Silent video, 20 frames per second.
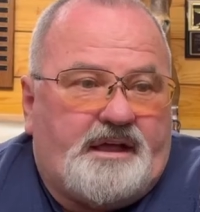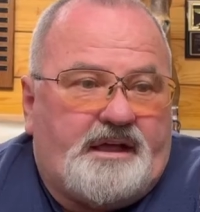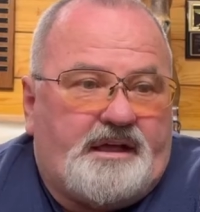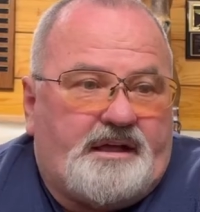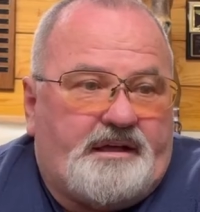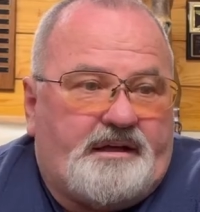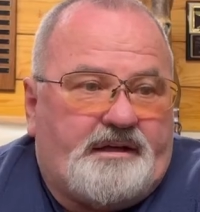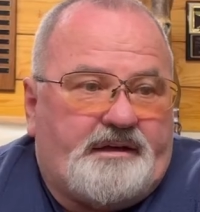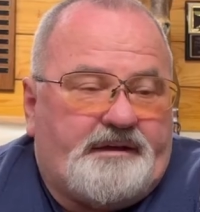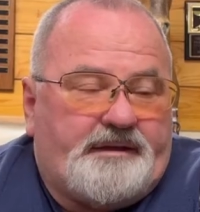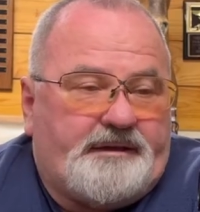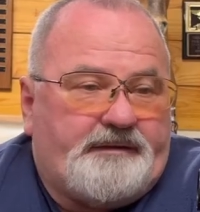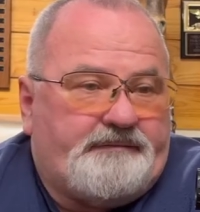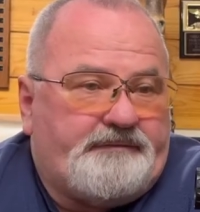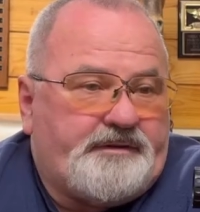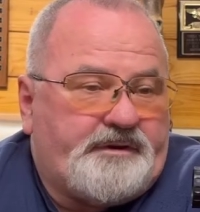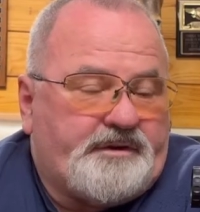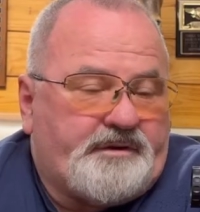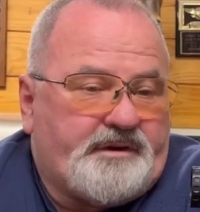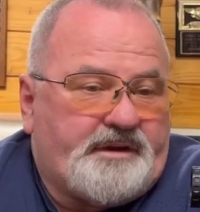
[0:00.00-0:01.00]
If
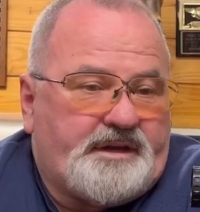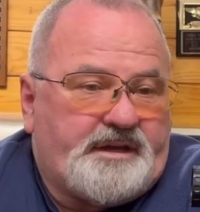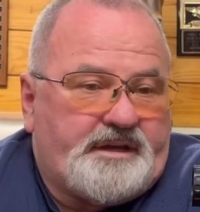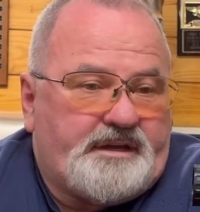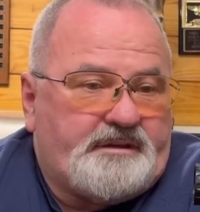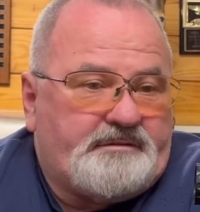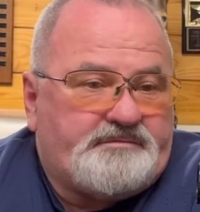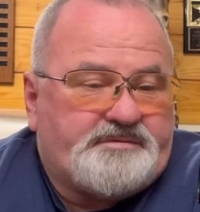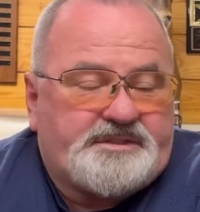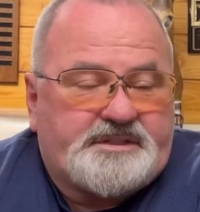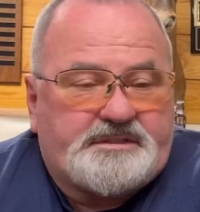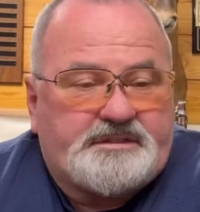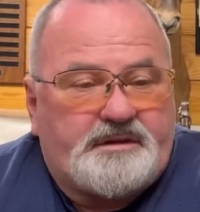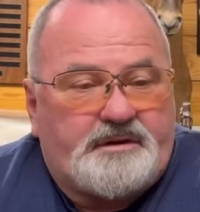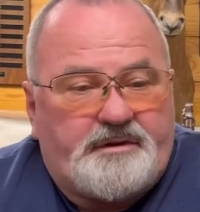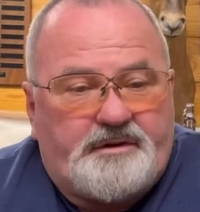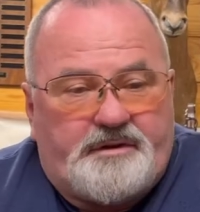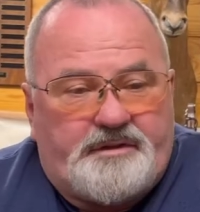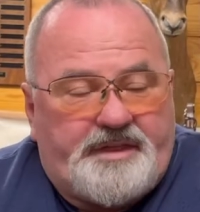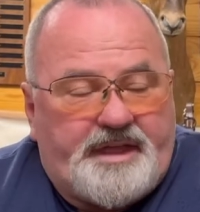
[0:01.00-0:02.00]
you're at a
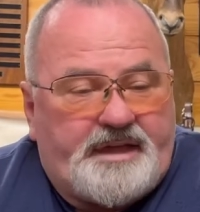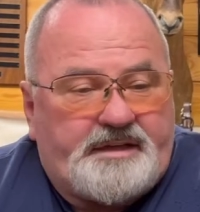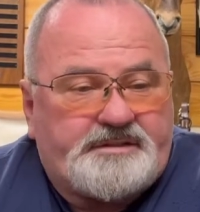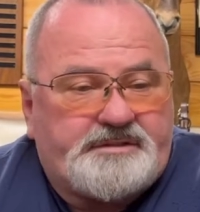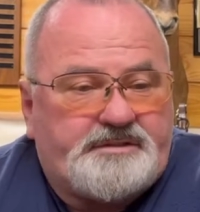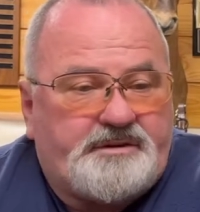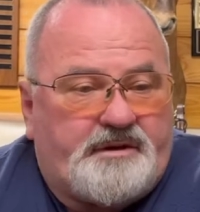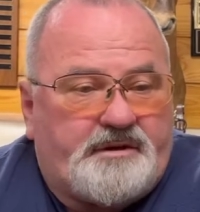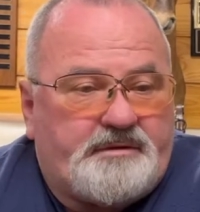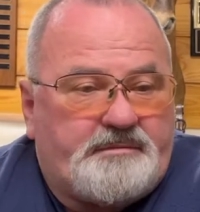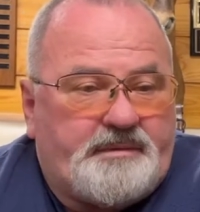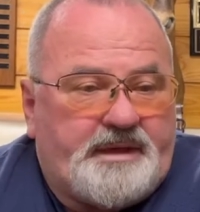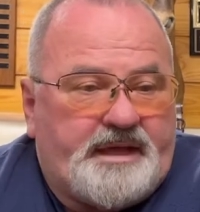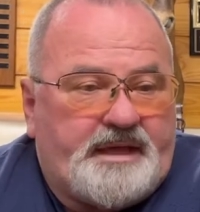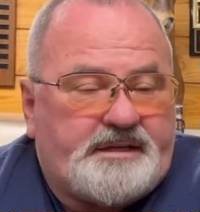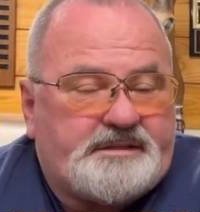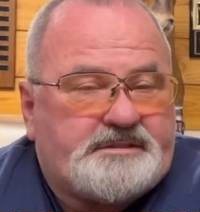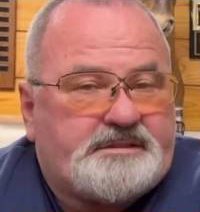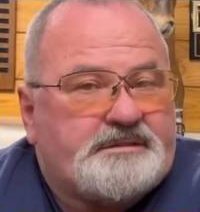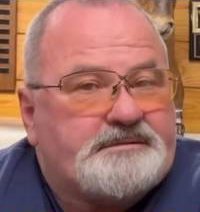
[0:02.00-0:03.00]
600 or 1,000 yard
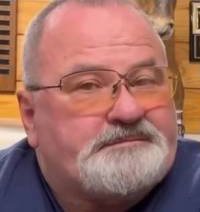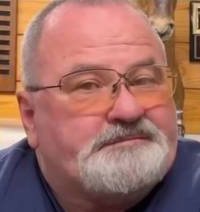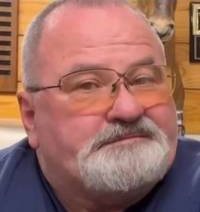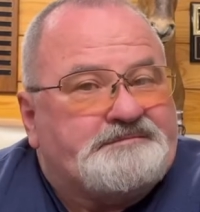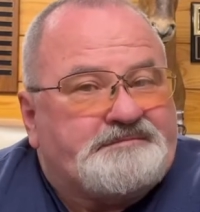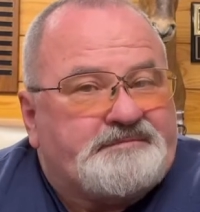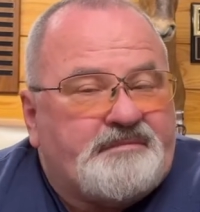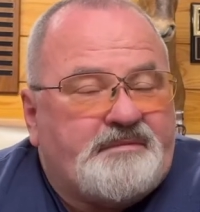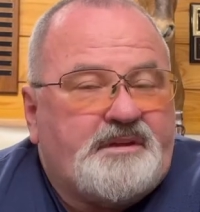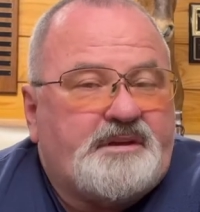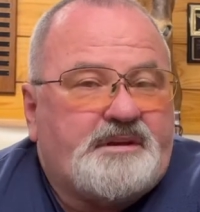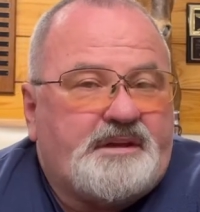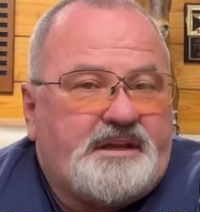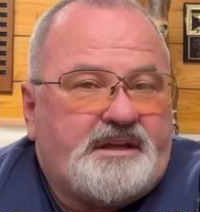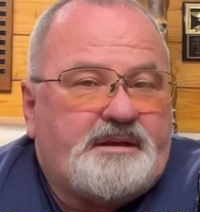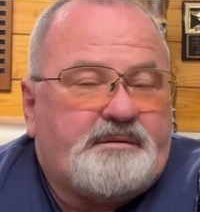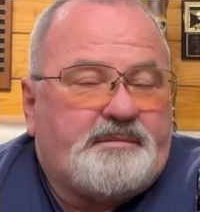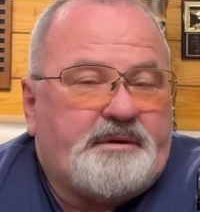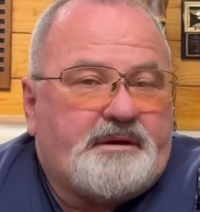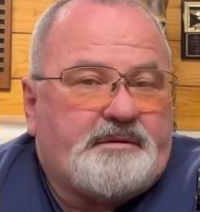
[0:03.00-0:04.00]
match, you need
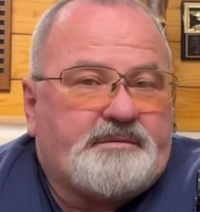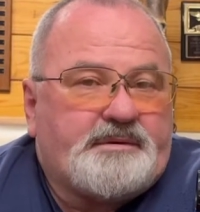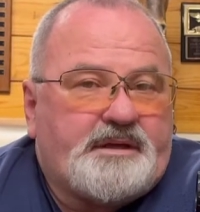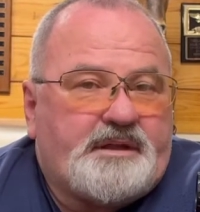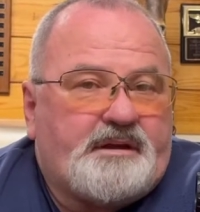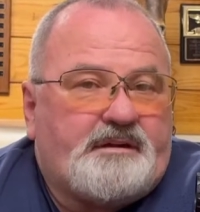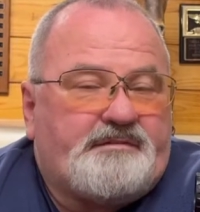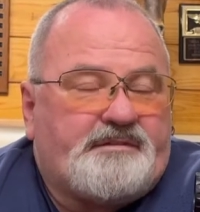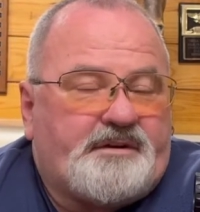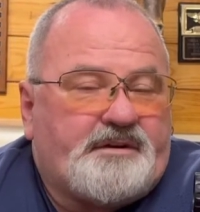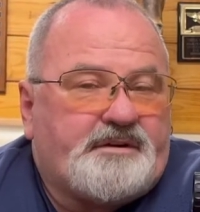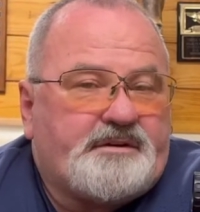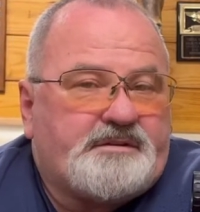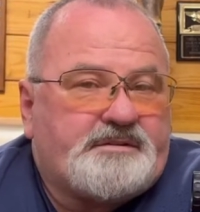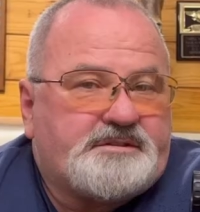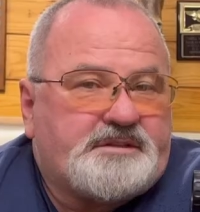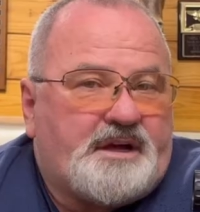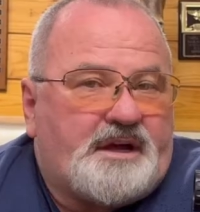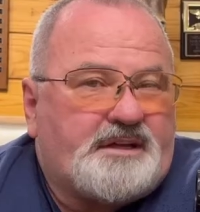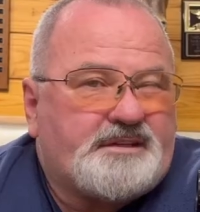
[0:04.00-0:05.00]
to be able to get off all your
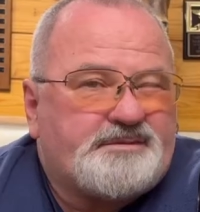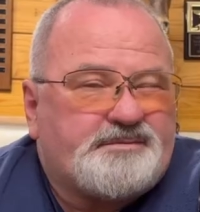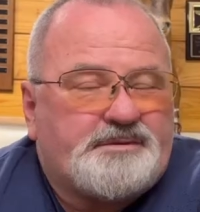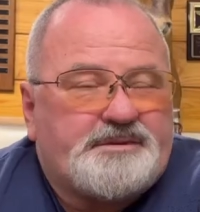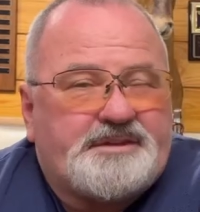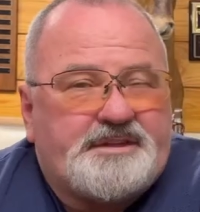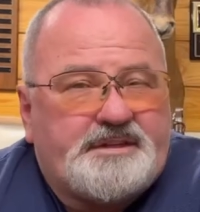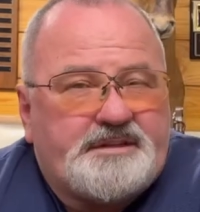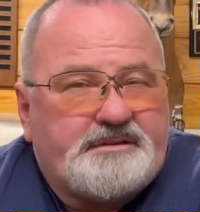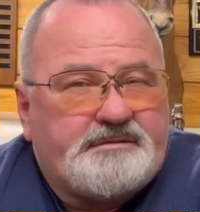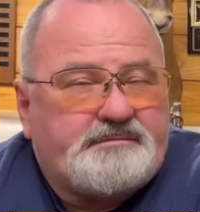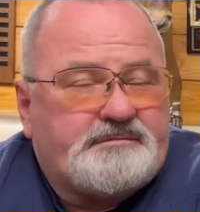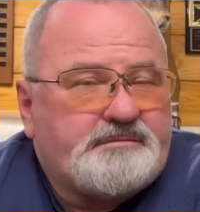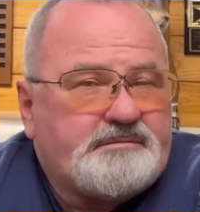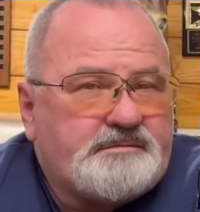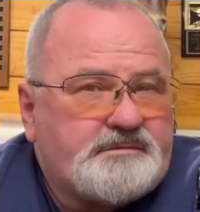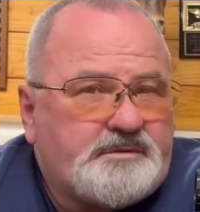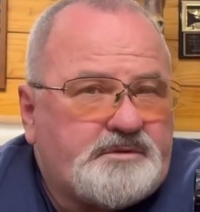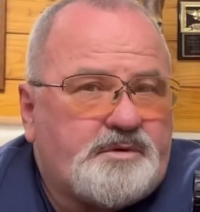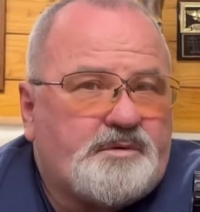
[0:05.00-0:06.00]
shots within
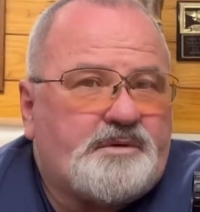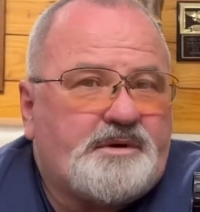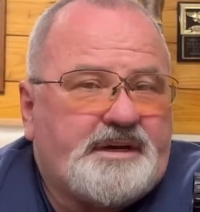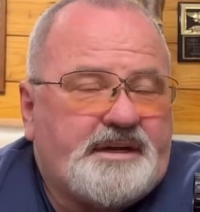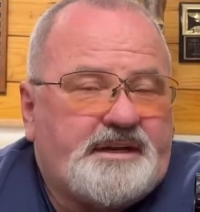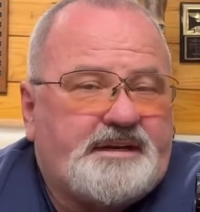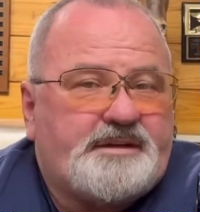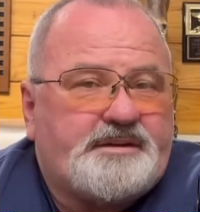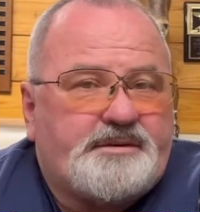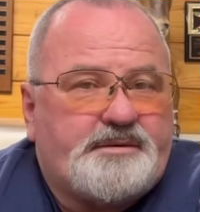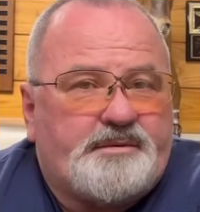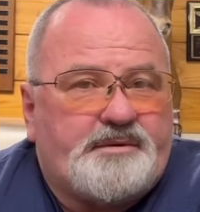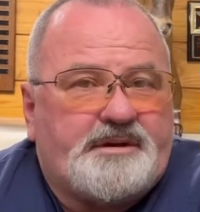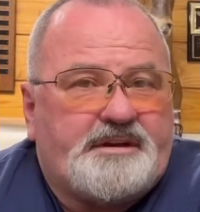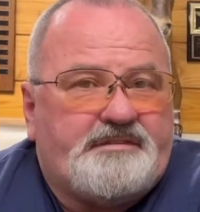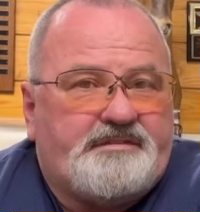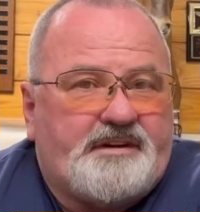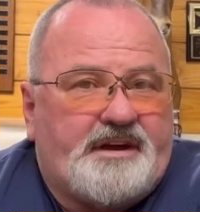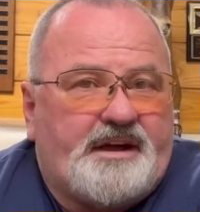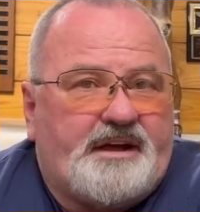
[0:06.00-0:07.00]
20 to
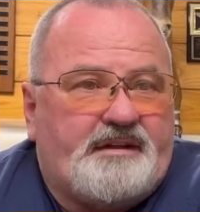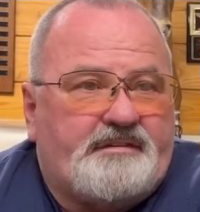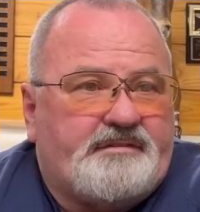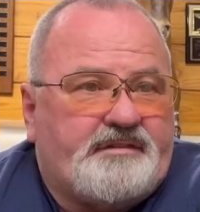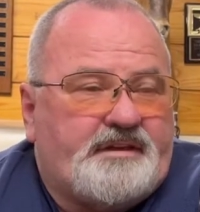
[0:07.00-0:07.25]
25.